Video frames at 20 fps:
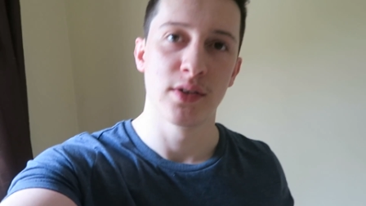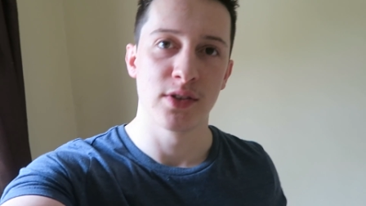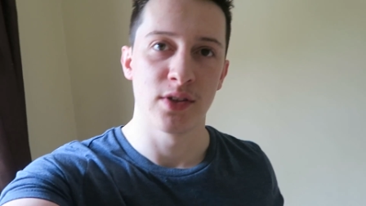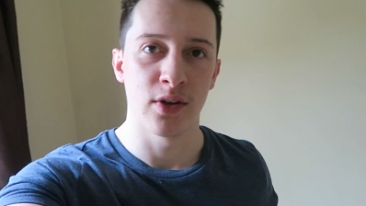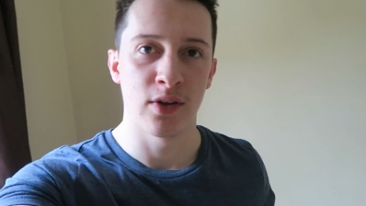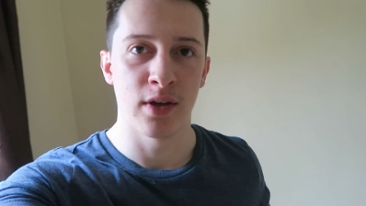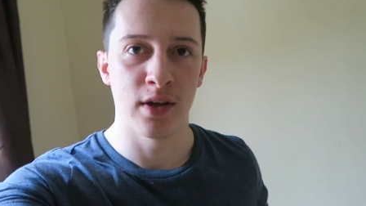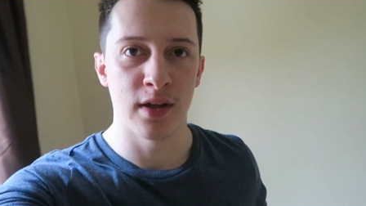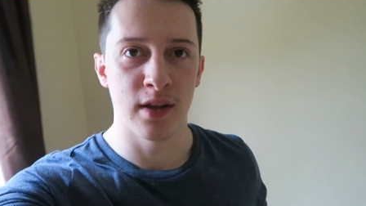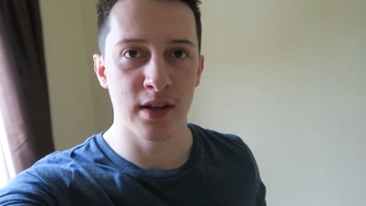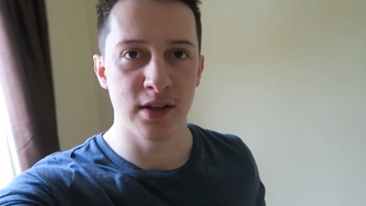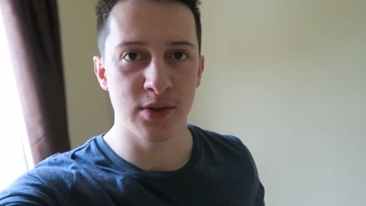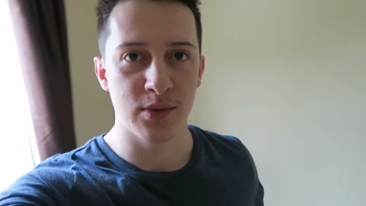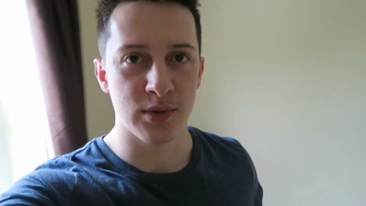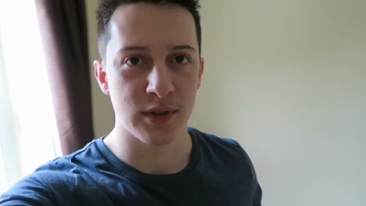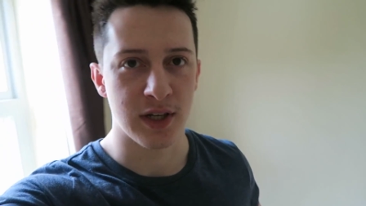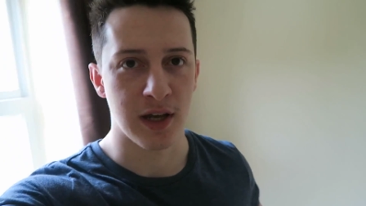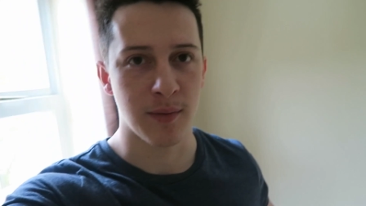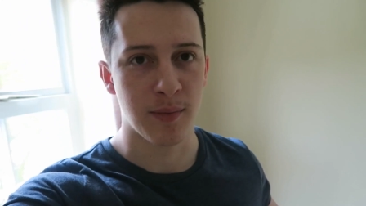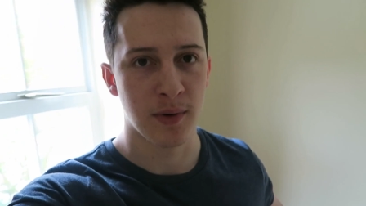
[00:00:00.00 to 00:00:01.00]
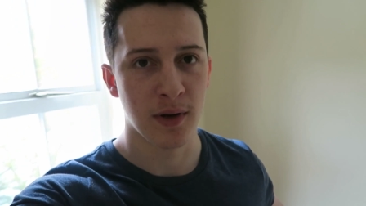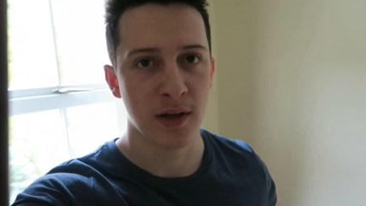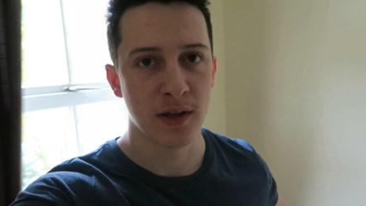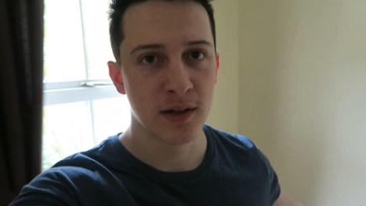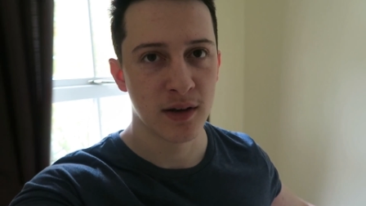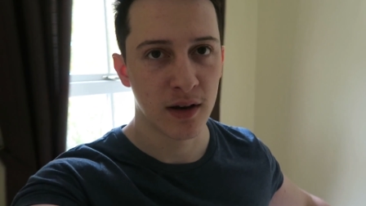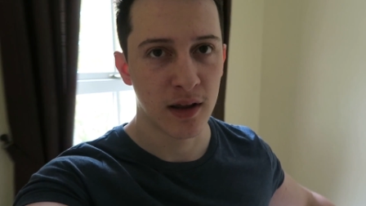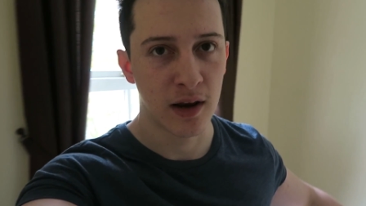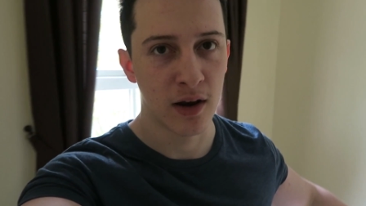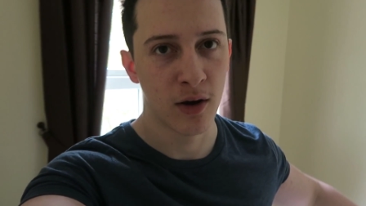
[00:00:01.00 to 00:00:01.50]
So yeah, that's what's
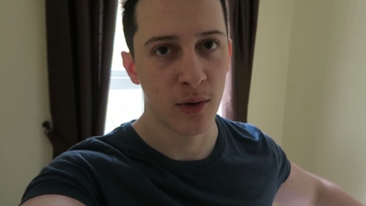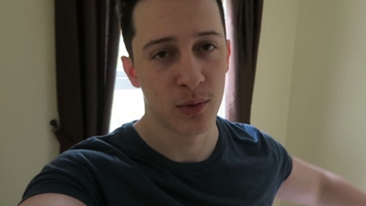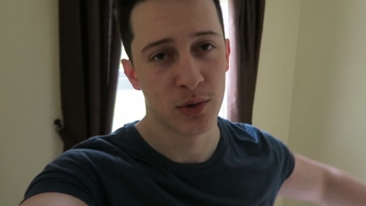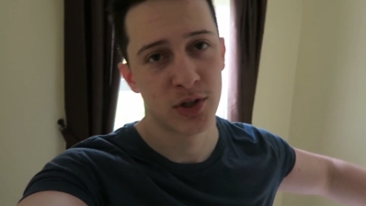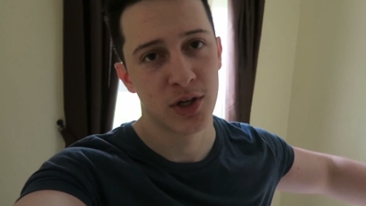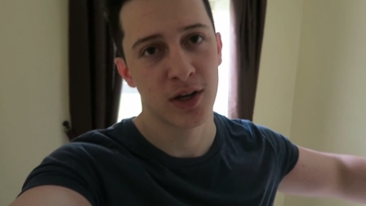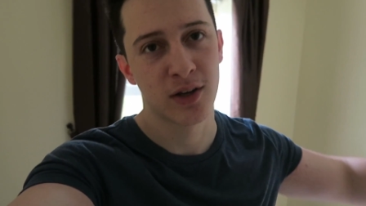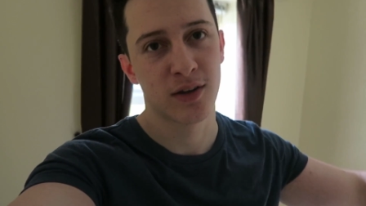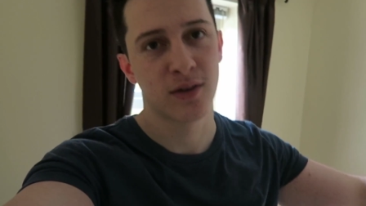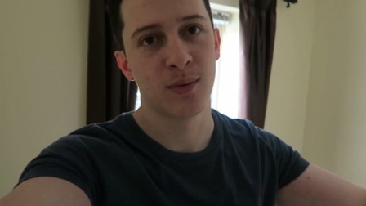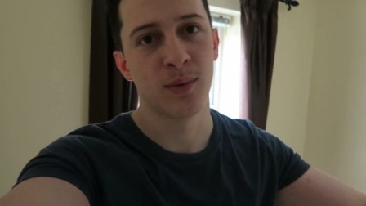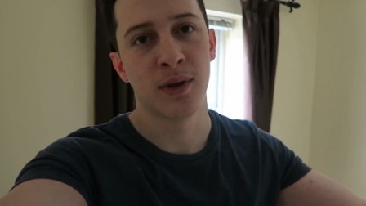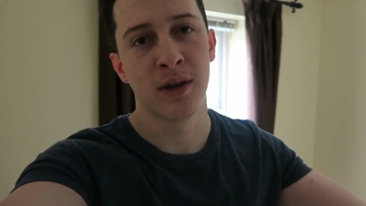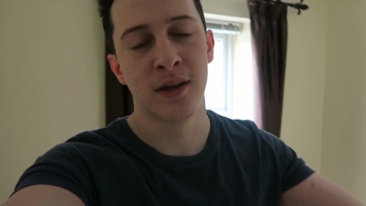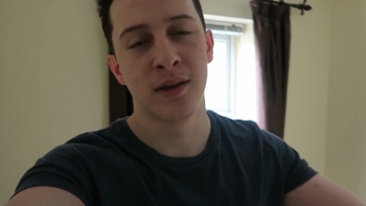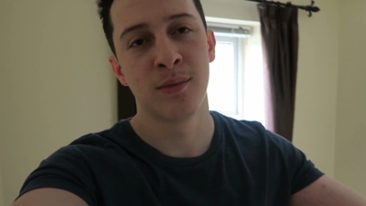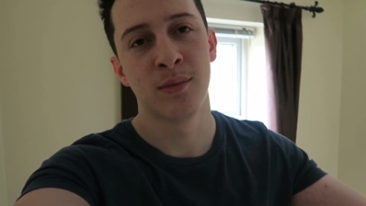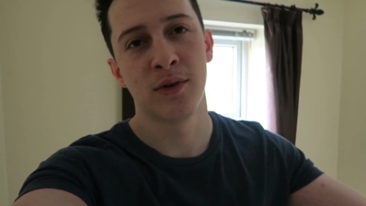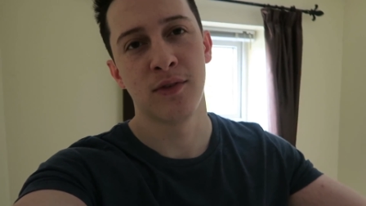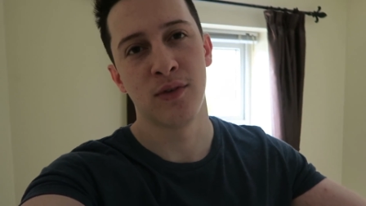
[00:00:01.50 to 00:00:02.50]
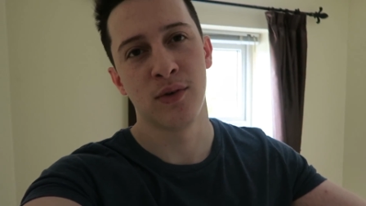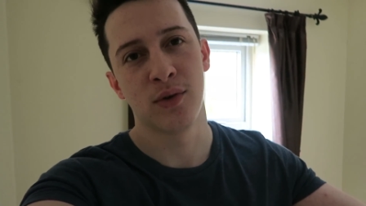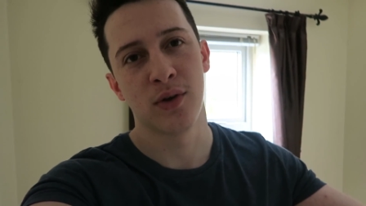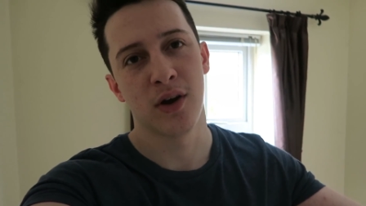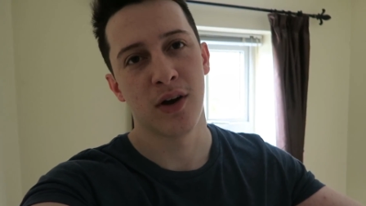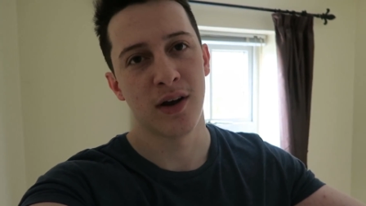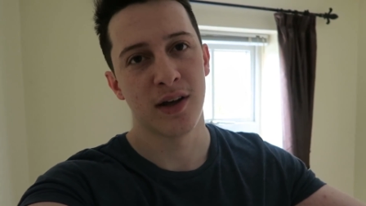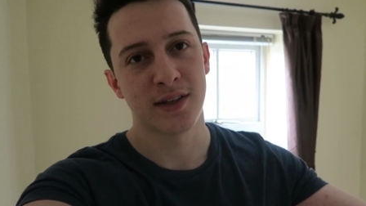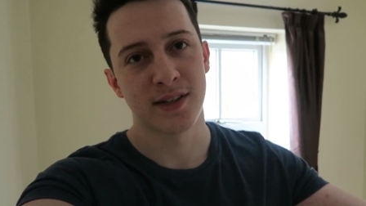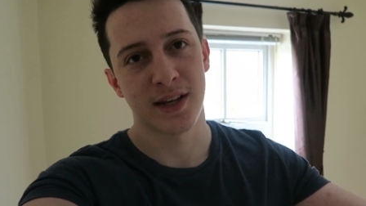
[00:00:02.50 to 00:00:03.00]
happening, and I'll check in with you
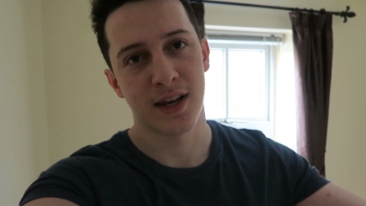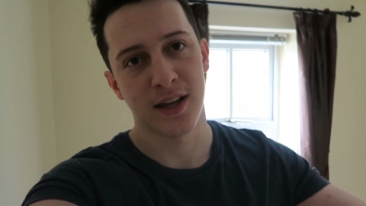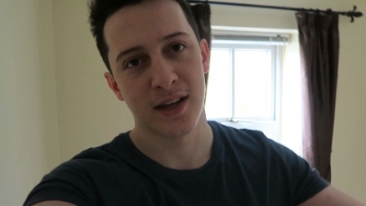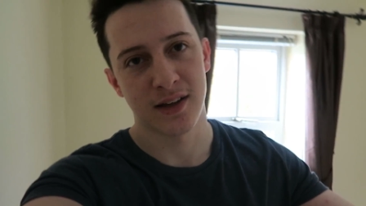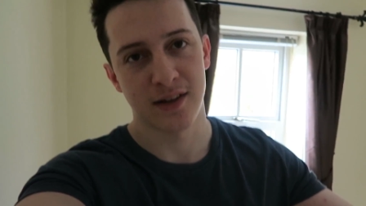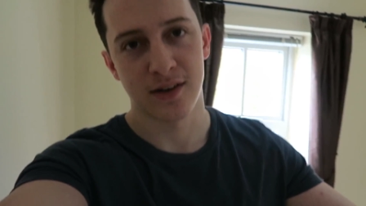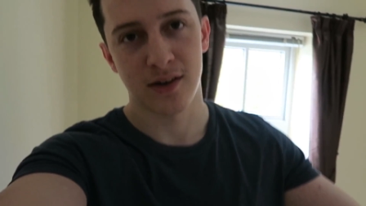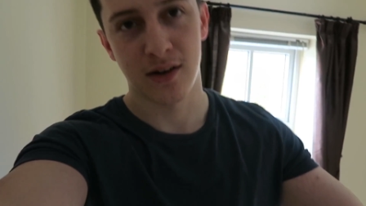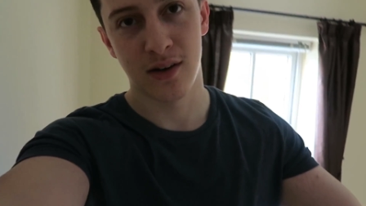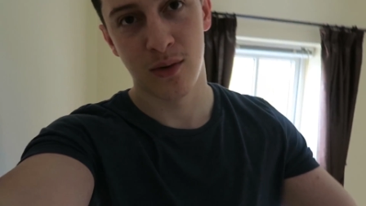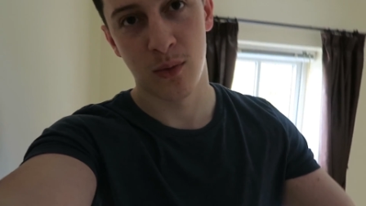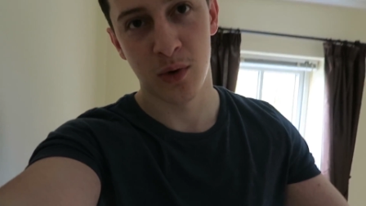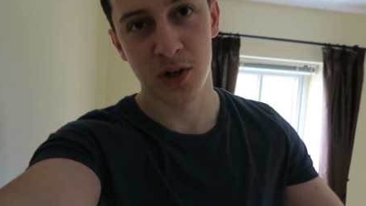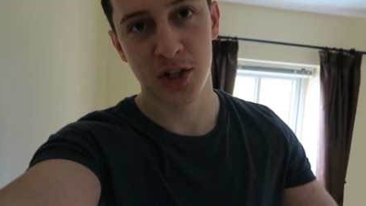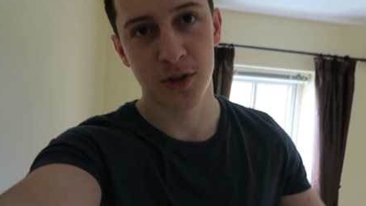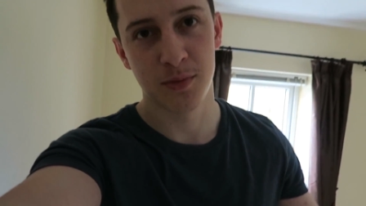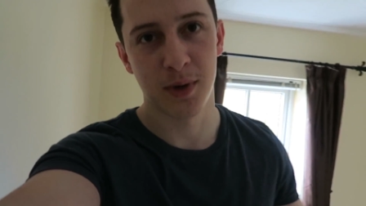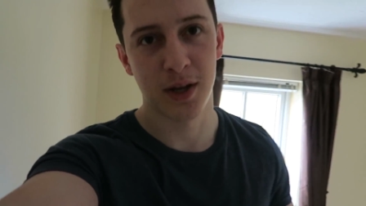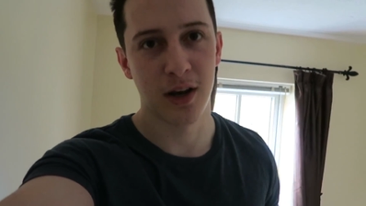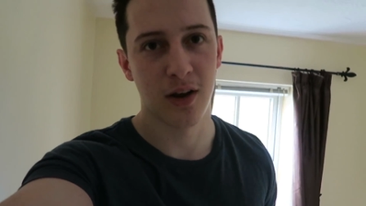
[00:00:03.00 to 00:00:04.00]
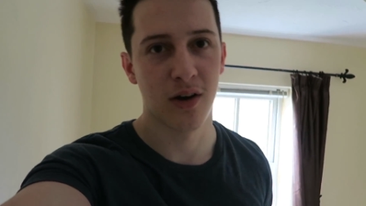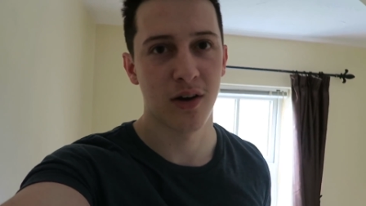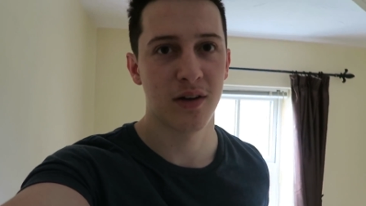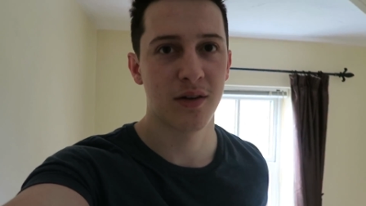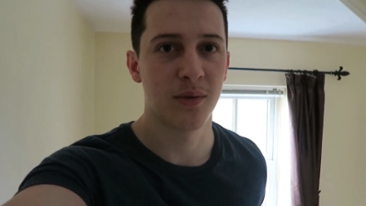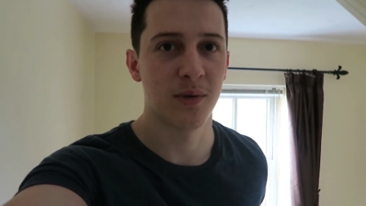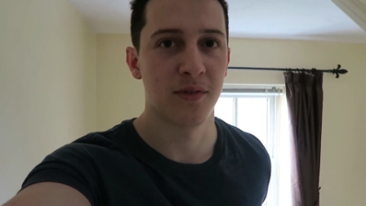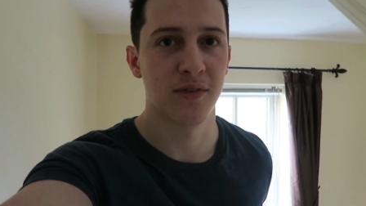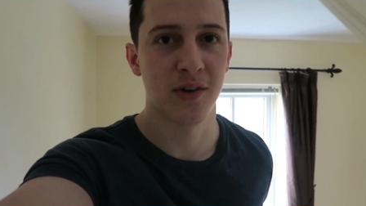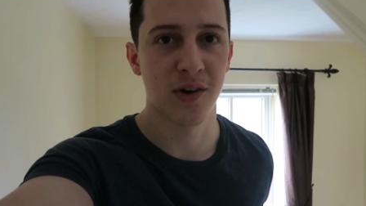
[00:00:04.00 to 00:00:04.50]
guys later. Wish me
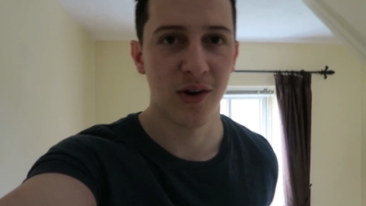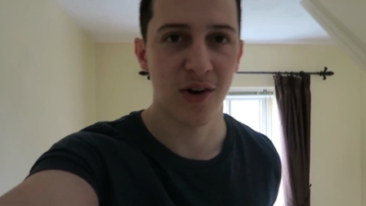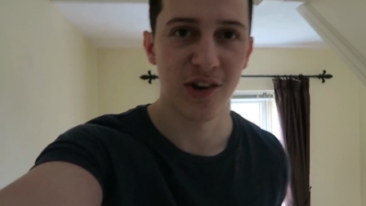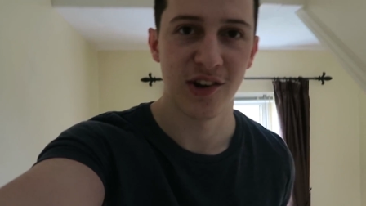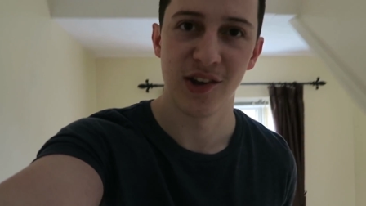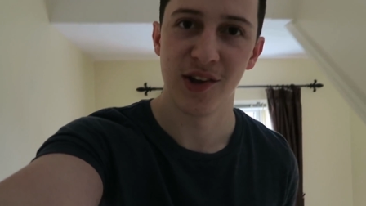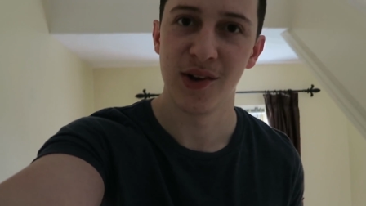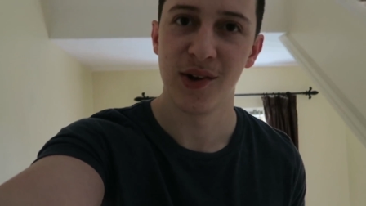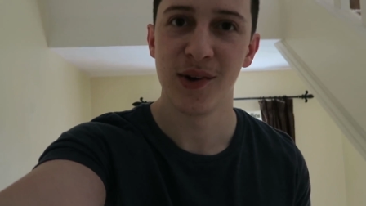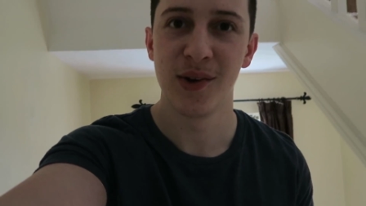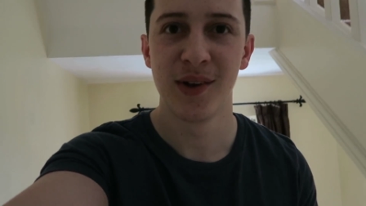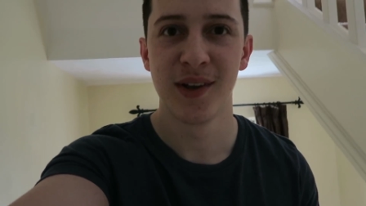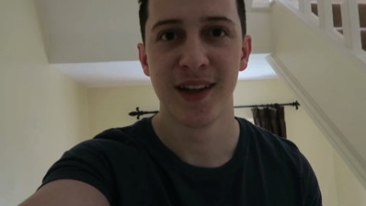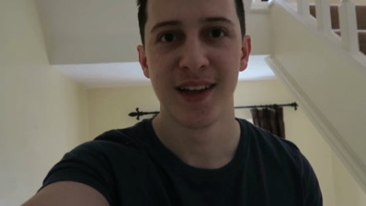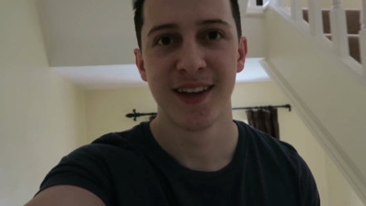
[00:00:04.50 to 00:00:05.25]
luck with cardio.